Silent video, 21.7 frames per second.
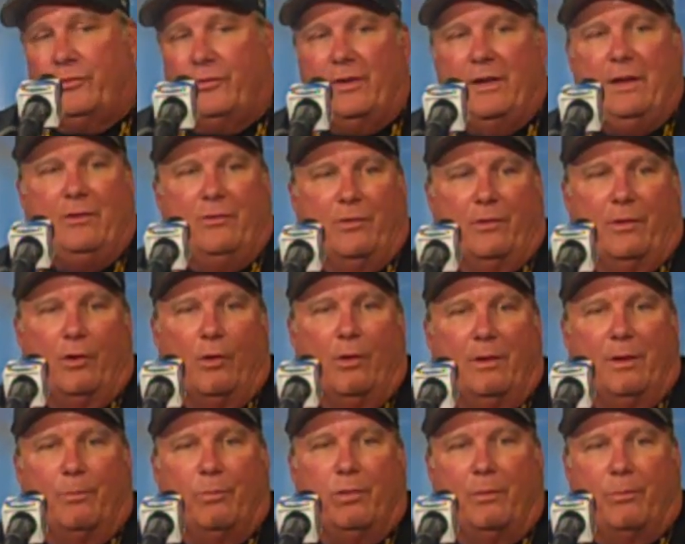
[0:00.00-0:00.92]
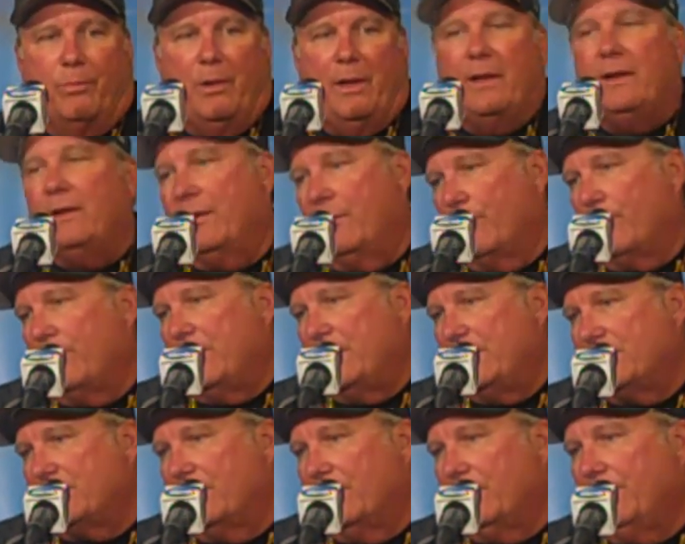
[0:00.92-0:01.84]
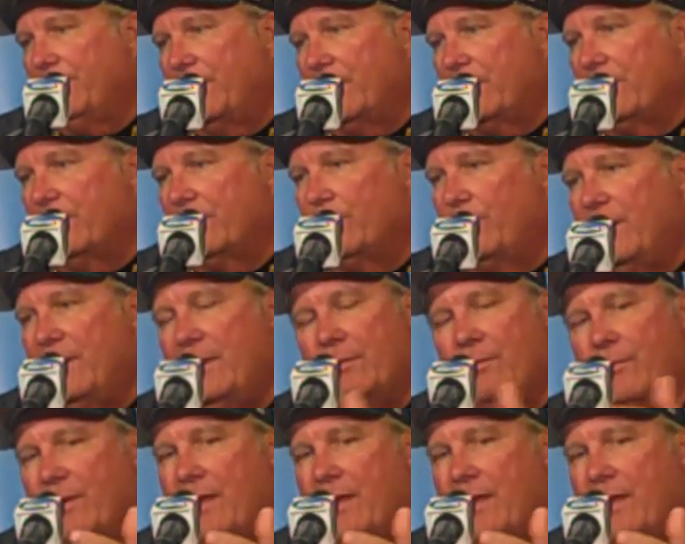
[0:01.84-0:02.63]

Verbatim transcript: senior had only played in a regional because we,